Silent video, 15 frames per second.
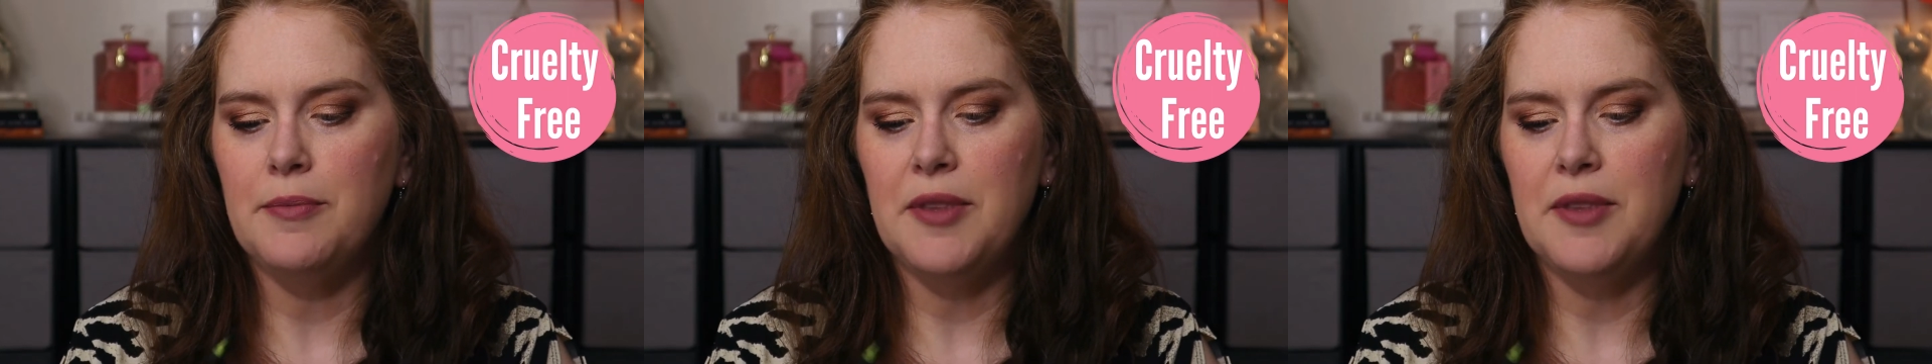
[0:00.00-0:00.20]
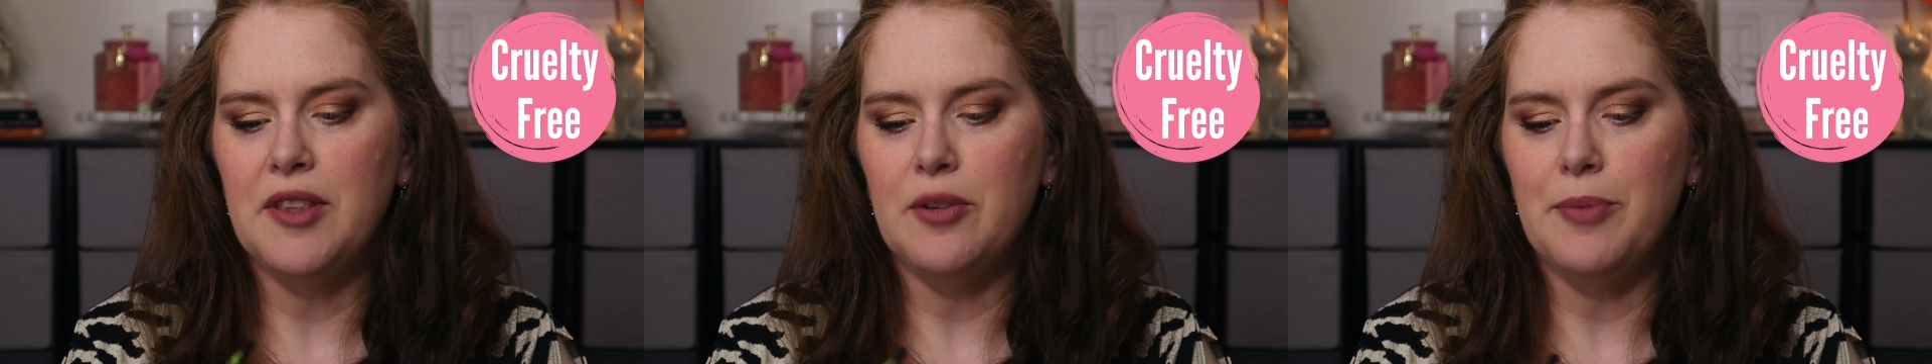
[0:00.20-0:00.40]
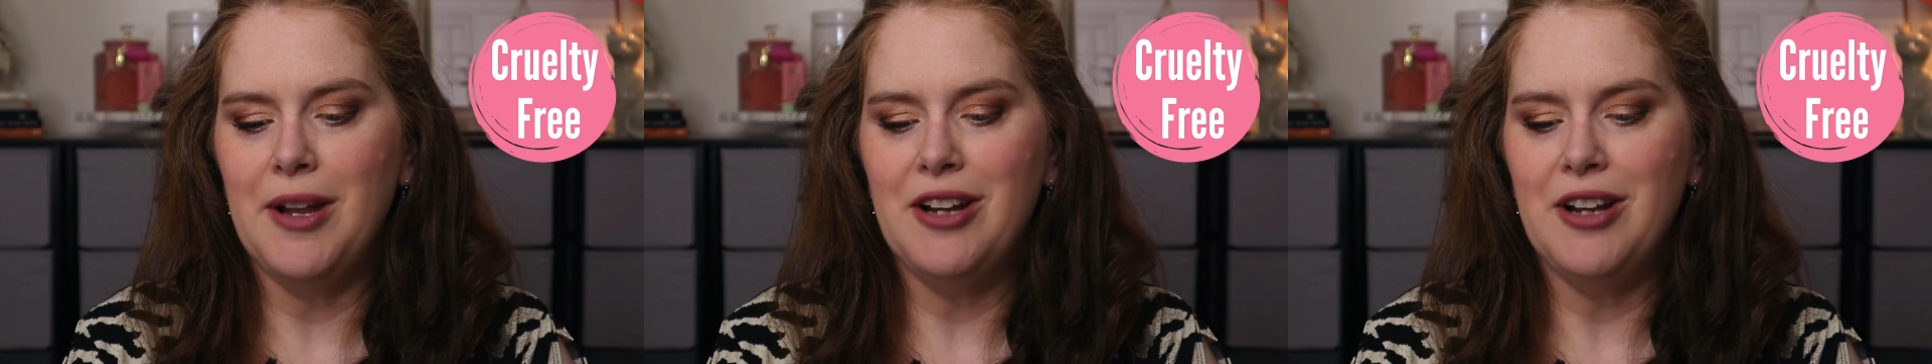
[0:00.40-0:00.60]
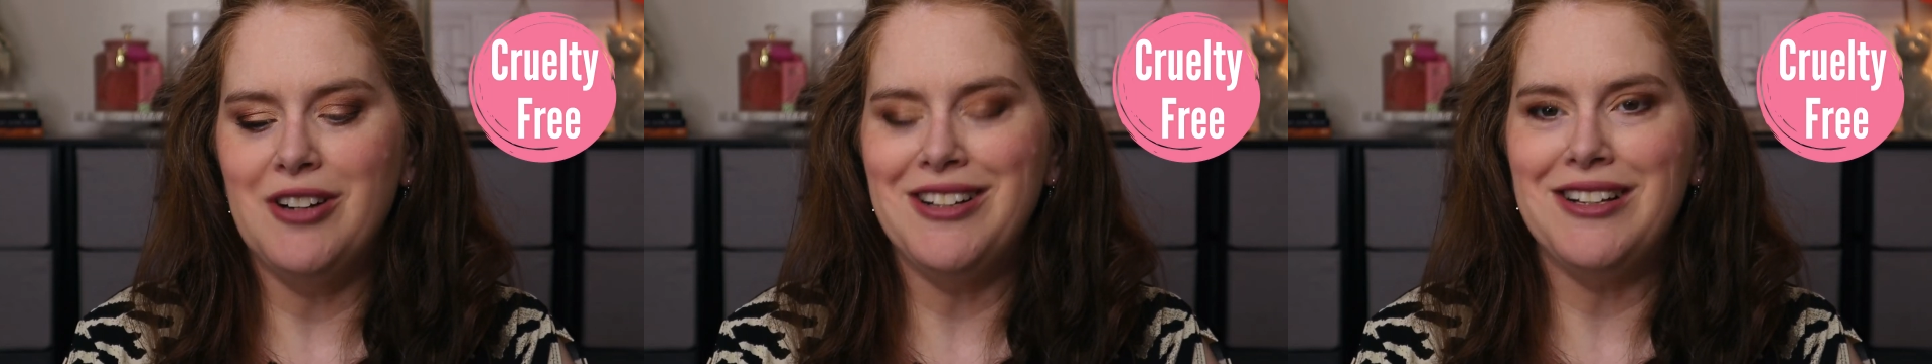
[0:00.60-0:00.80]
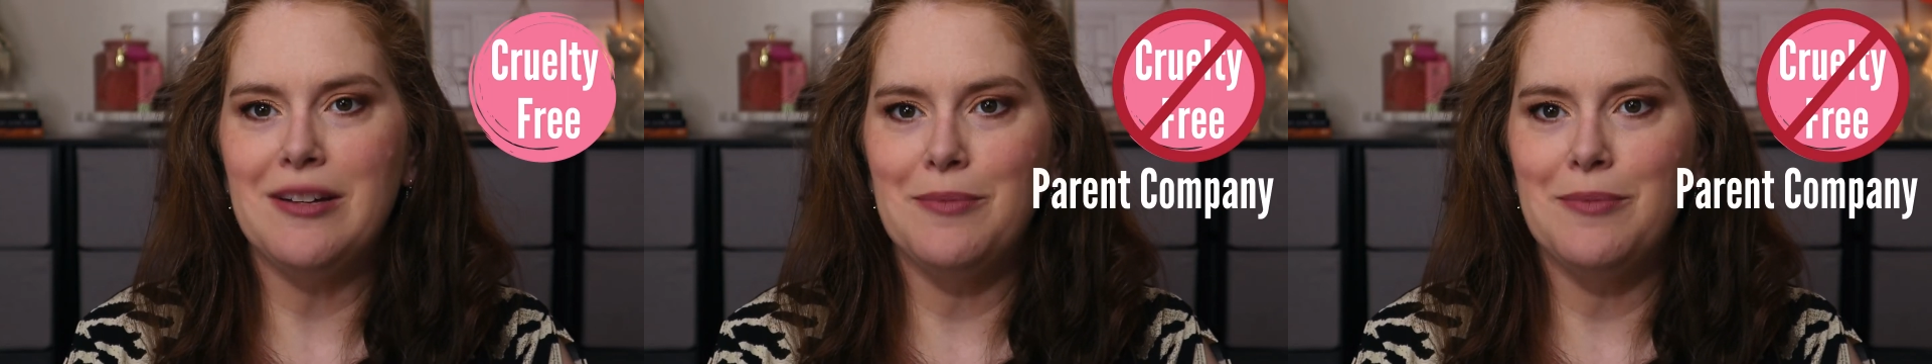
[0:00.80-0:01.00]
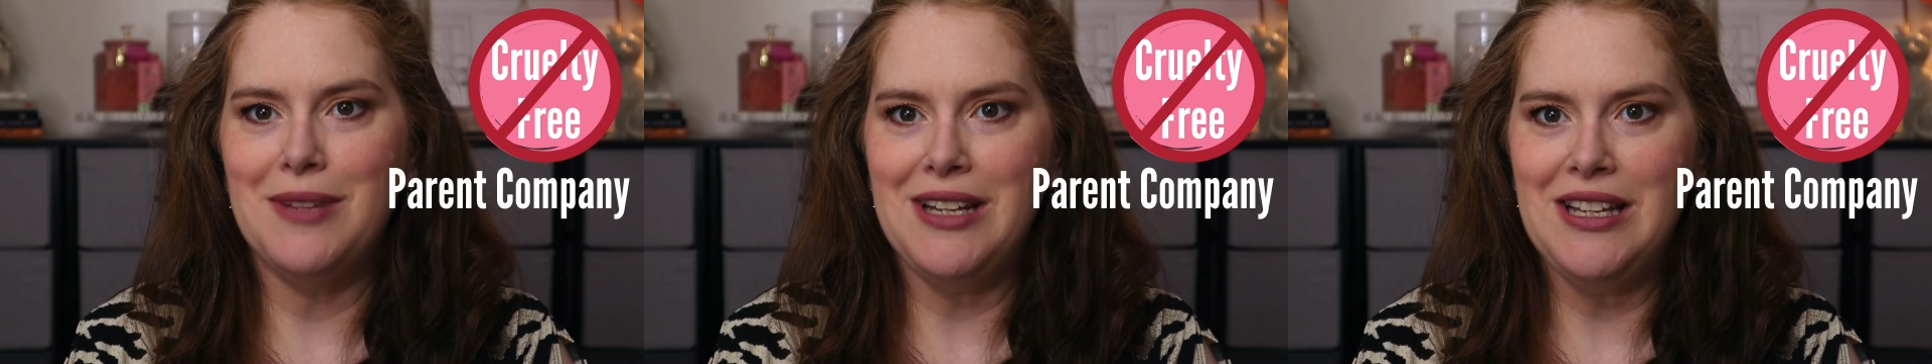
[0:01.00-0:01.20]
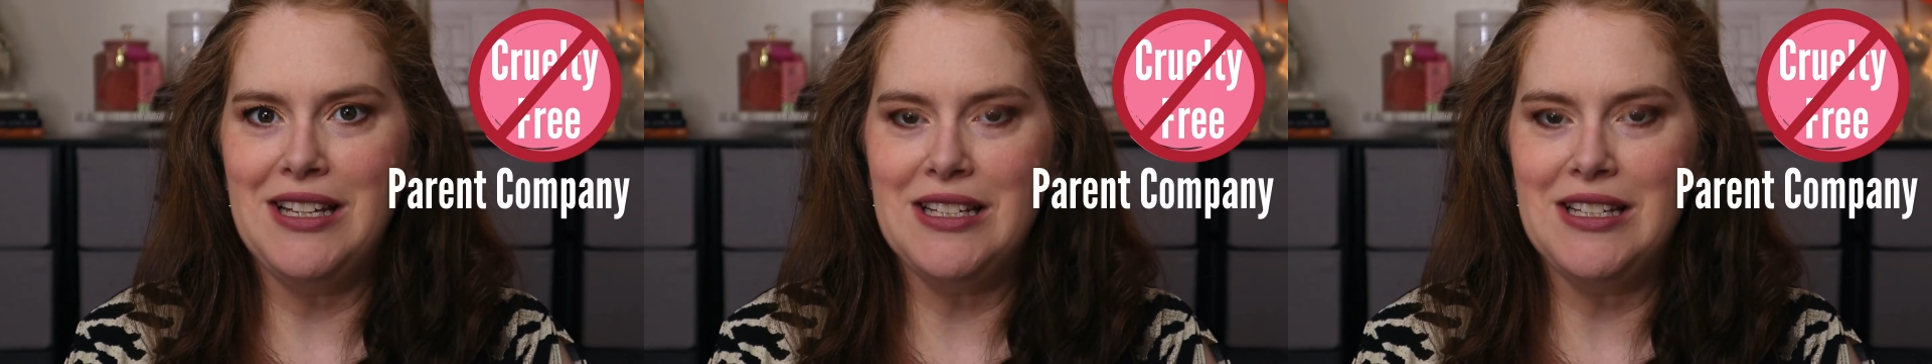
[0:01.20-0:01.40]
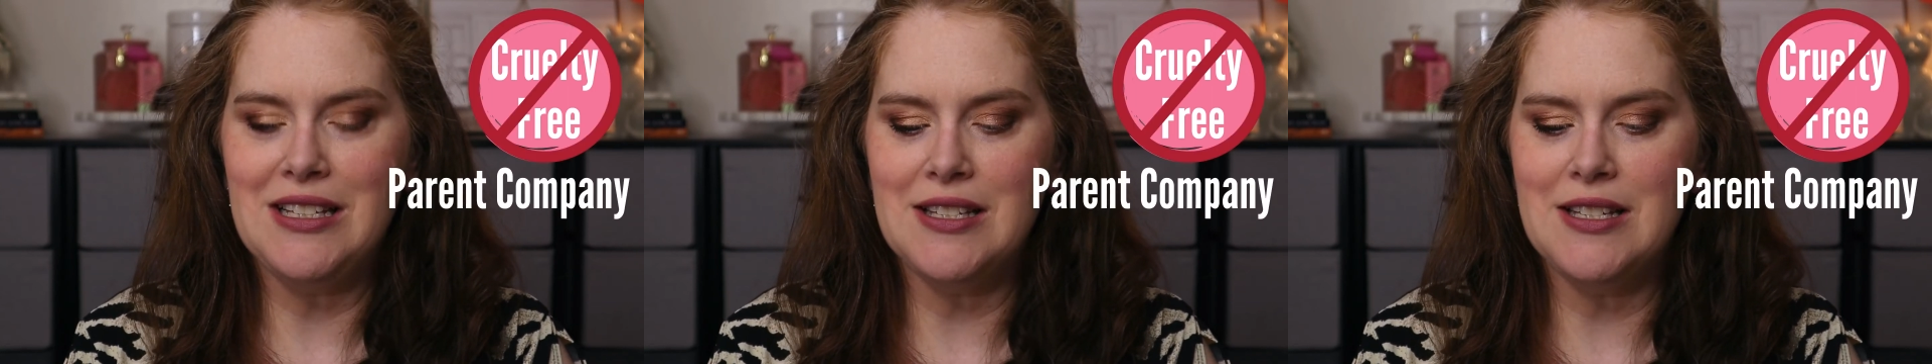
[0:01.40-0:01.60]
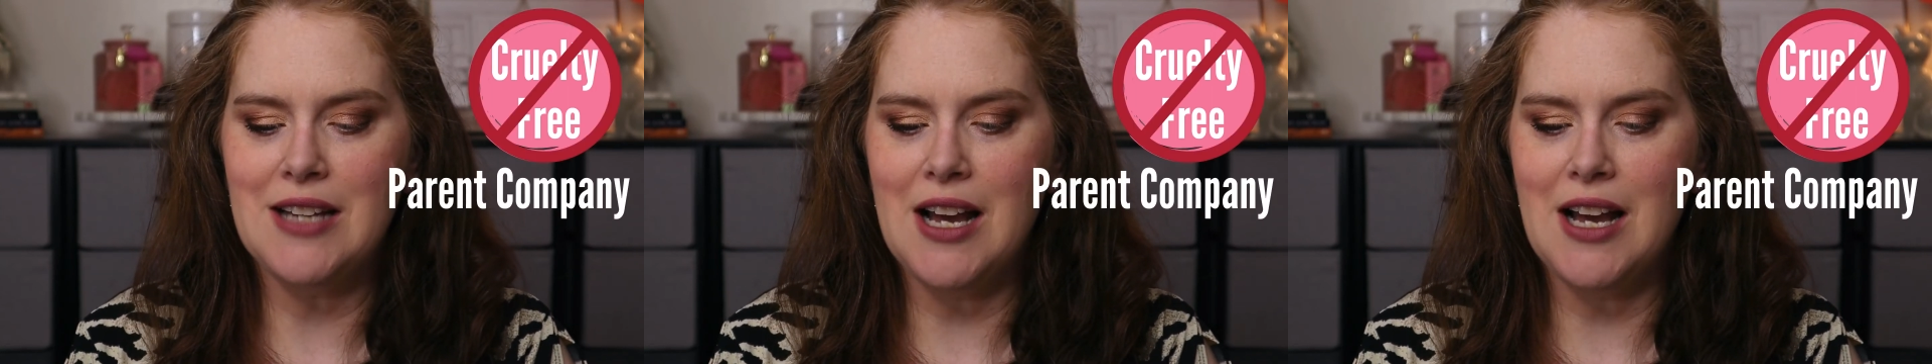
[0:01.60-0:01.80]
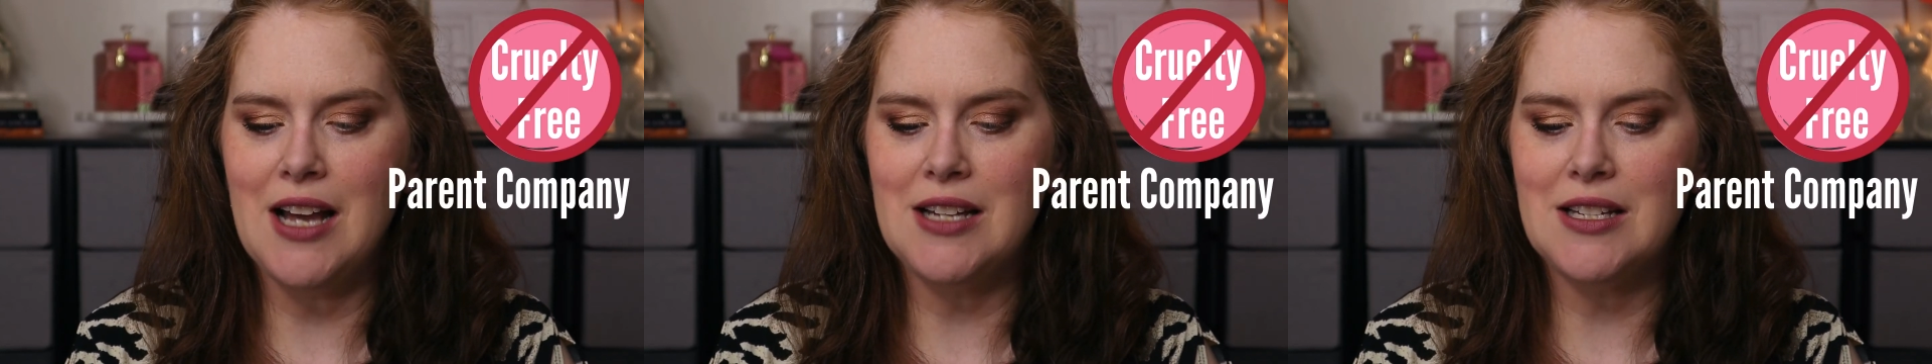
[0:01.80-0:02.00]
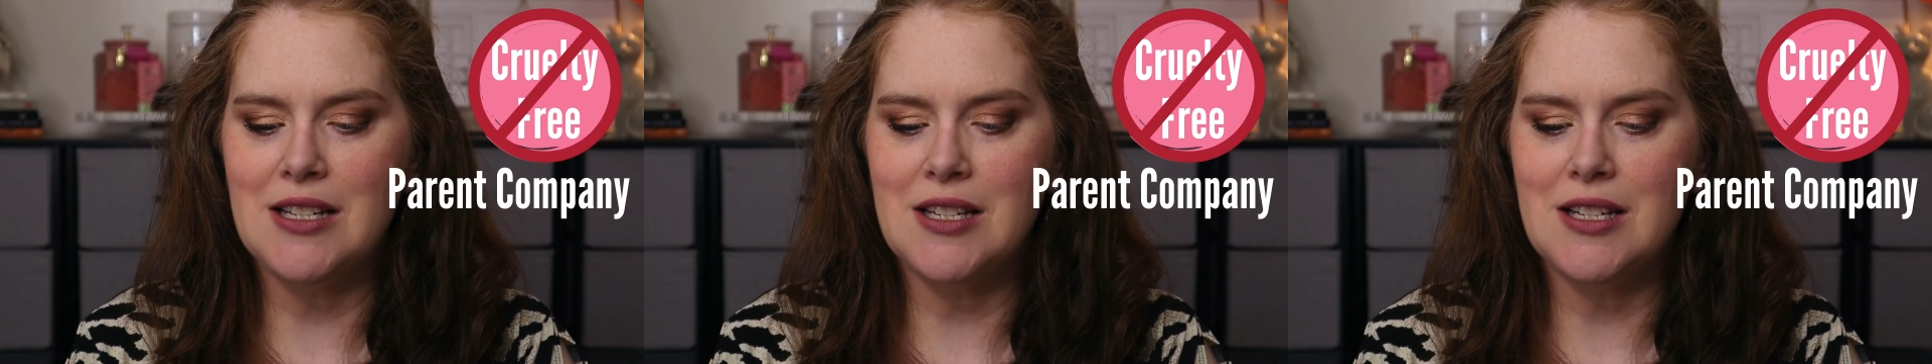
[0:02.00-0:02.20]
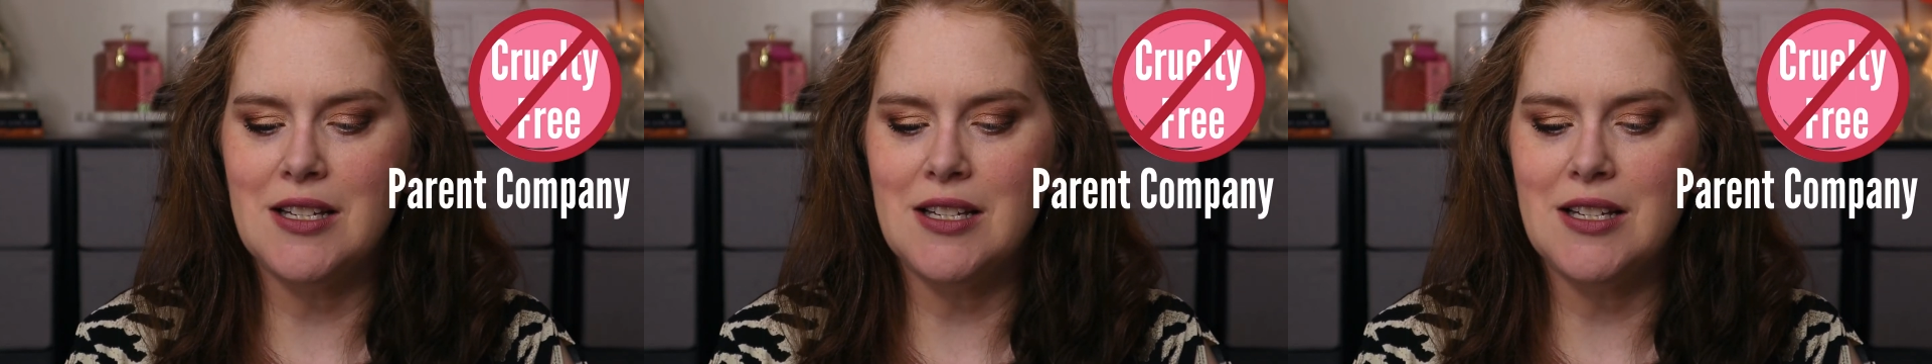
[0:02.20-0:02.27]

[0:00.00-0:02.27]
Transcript: but their parent company is not.